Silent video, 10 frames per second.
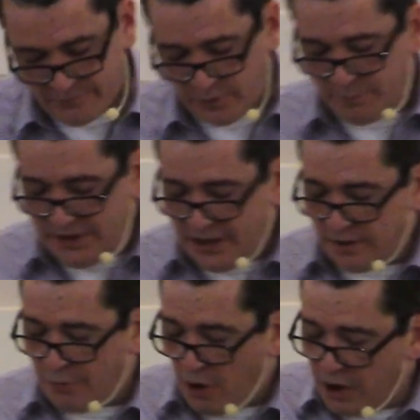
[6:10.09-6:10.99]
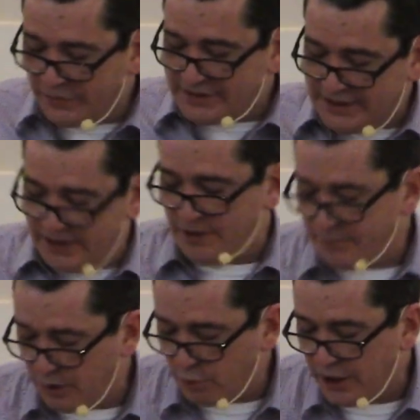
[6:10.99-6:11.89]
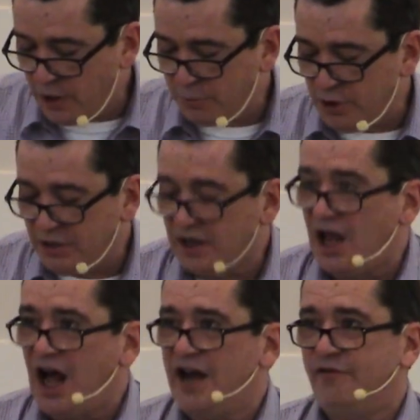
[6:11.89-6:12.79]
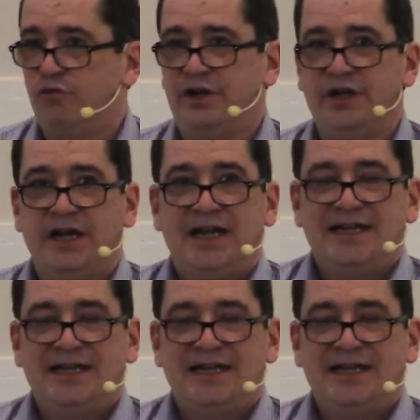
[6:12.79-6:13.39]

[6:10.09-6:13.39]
from being a part of a team that will help you in life when